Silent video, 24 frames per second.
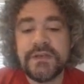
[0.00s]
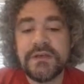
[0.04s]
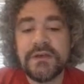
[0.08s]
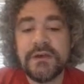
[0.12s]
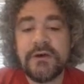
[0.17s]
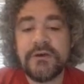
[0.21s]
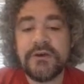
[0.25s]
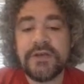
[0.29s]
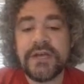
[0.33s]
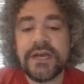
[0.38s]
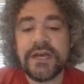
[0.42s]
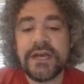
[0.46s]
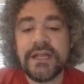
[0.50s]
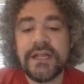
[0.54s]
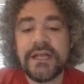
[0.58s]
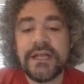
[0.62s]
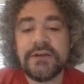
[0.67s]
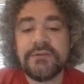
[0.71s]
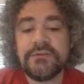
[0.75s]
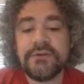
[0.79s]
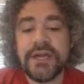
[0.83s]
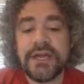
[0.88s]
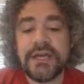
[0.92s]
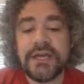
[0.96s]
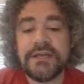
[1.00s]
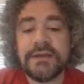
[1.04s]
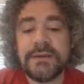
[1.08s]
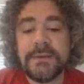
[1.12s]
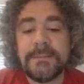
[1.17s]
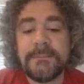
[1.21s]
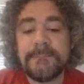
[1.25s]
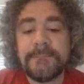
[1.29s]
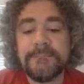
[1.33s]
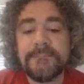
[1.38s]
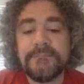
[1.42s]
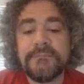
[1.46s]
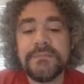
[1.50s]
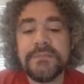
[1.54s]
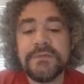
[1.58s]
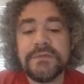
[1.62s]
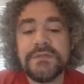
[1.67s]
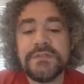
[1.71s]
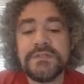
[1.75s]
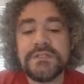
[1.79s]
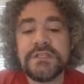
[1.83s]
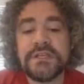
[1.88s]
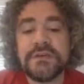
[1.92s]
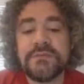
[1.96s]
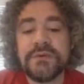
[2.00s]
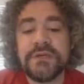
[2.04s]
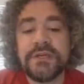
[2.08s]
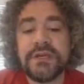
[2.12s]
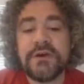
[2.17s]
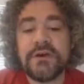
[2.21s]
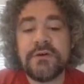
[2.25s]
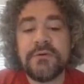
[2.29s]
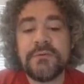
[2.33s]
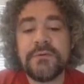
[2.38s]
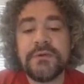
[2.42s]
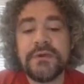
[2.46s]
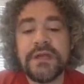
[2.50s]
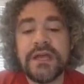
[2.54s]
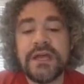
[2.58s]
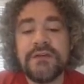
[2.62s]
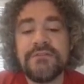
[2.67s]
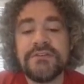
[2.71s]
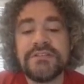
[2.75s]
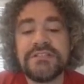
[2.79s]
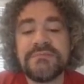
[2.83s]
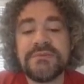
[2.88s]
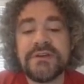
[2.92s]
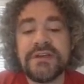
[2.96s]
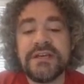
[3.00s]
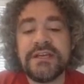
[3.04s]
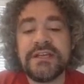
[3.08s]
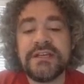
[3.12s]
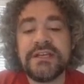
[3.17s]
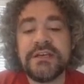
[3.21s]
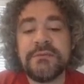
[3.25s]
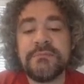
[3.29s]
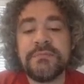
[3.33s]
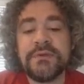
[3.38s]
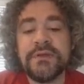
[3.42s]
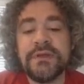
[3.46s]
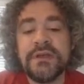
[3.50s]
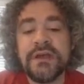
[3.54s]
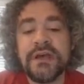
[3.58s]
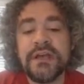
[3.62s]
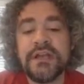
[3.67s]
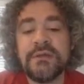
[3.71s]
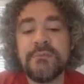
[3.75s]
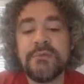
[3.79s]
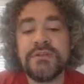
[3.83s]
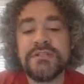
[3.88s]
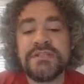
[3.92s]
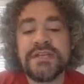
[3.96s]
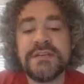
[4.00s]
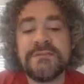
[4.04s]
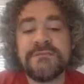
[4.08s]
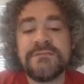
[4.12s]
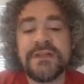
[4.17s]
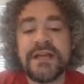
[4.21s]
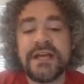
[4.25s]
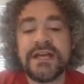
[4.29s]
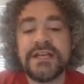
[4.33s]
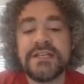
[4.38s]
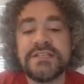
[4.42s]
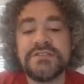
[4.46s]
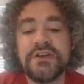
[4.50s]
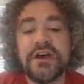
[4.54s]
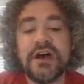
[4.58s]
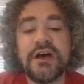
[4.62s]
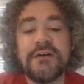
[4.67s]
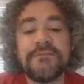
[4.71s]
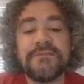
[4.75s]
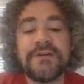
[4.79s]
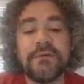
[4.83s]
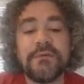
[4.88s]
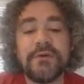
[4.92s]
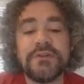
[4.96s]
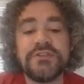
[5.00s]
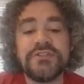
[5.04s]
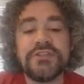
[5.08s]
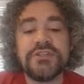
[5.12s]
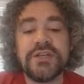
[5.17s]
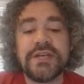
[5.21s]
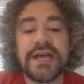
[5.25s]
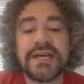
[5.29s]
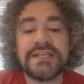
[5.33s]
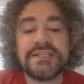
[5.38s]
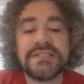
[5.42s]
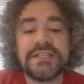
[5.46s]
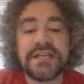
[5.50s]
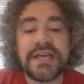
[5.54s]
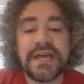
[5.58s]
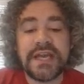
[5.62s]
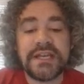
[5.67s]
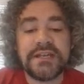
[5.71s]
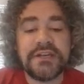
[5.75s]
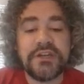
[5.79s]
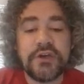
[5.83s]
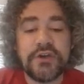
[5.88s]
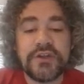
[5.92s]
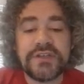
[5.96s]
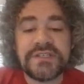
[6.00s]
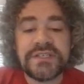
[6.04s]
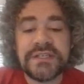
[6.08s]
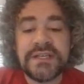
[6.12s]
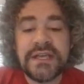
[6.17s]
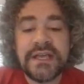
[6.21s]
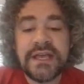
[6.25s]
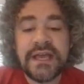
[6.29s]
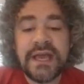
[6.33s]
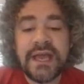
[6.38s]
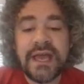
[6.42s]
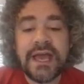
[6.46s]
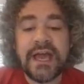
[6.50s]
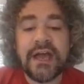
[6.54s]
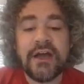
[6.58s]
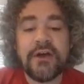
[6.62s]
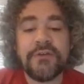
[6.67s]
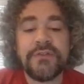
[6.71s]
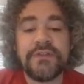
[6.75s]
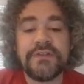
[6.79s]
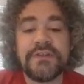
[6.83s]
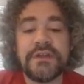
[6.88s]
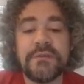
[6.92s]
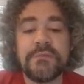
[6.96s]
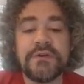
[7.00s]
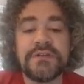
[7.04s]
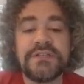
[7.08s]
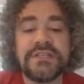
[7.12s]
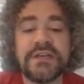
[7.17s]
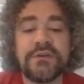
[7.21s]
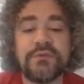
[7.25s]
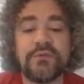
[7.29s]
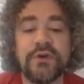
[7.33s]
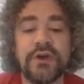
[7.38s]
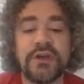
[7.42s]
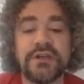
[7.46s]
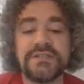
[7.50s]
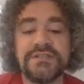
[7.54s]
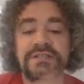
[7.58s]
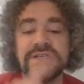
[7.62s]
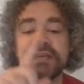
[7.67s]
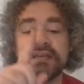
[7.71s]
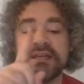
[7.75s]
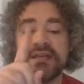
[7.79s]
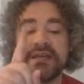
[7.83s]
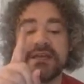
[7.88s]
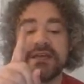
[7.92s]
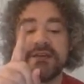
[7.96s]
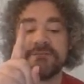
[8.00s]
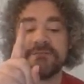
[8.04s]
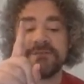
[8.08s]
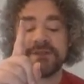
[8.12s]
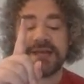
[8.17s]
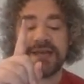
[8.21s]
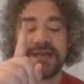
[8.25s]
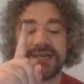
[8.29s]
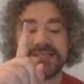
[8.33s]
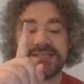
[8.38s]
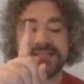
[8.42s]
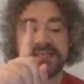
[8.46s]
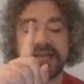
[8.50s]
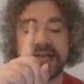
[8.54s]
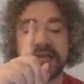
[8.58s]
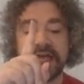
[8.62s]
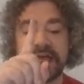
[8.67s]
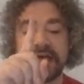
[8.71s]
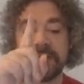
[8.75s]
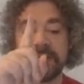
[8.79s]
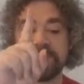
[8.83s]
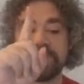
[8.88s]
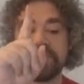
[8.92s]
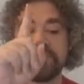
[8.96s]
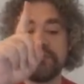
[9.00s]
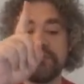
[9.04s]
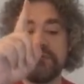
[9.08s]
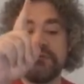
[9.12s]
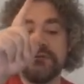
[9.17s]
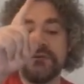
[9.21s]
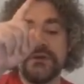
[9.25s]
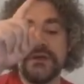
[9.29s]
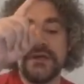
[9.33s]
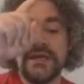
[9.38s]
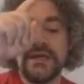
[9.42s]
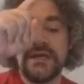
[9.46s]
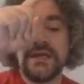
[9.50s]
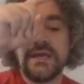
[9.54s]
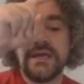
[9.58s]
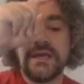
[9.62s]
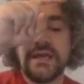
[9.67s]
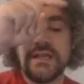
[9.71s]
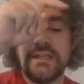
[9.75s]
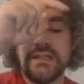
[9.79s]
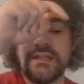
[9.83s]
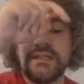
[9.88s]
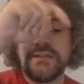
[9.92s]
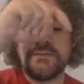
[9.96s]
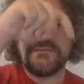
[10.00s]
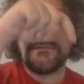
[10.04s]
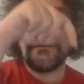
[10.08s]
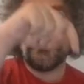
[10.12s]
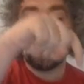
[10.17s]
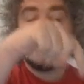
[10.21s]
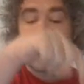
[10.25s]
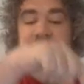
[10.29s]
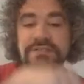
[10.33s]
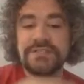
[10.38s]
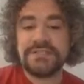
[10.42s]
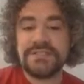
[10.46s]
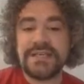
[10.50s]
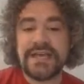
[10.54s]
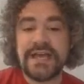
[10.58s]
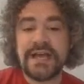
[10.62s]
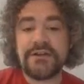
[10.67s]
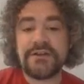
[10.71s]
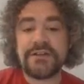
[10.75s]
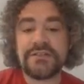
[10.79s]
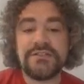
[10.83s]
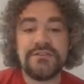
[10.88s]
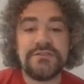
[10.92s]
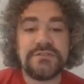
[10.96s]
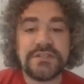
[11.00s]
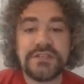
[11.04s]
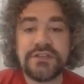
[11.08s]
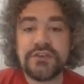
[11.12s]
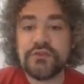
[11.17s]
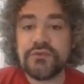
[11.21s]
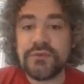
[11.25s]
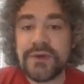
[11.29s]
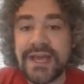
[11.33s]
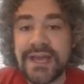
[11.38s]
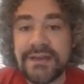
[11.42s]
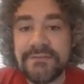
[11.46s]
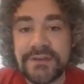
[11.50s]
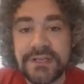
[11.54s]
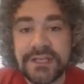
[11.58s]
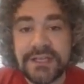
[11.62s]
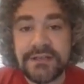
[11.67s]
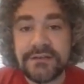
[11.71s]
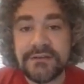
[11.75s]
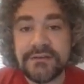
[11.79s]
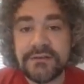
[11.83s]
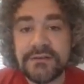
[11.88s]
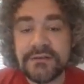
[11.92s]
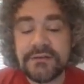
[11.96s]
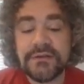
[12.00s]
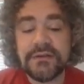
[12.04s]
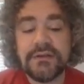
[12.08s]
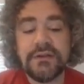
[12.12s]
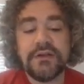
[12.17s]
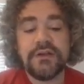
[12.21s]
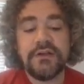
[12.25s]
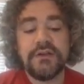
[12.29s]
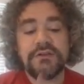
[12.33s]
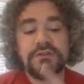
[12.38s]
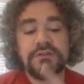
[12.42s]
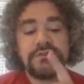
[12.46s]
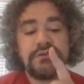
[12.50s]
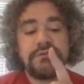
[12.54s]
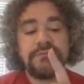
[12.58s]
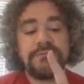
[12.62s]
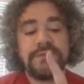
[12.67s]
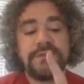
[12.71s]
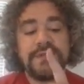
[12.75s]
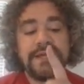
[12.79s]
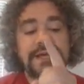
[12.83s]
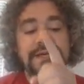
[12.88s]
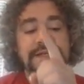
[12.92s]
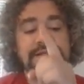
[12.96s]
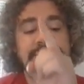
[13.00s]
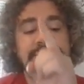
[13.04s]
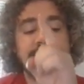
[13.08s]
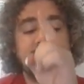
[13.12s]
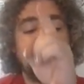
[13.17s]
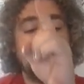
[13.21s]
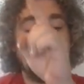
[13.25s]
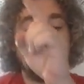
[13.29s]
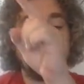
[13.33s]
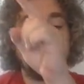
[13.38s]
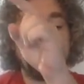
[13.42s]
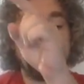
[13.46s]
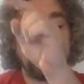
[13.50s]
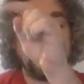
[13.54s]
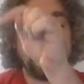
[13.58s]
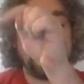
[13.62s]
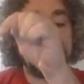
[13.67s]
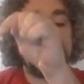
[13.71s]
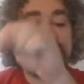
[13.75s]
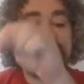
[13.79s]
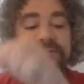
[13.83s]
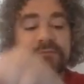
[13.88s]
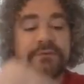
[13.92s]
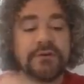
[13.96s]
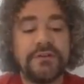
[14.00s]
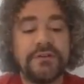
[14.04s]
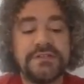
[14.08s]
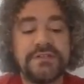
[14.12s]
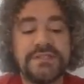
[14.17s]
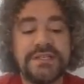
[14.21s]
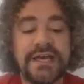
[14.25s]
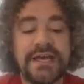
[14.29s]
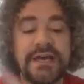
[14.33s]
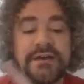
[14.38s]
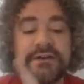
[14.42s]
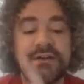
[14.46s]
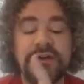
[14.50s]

Oh, yeah, I like red. So there we go. Every time I hit him, a number 10 flies off. And I want you guys to kind of notice how the number 10 works. It flies up, and then it falls down. It's using gravity. So it flies up, and then it falls down.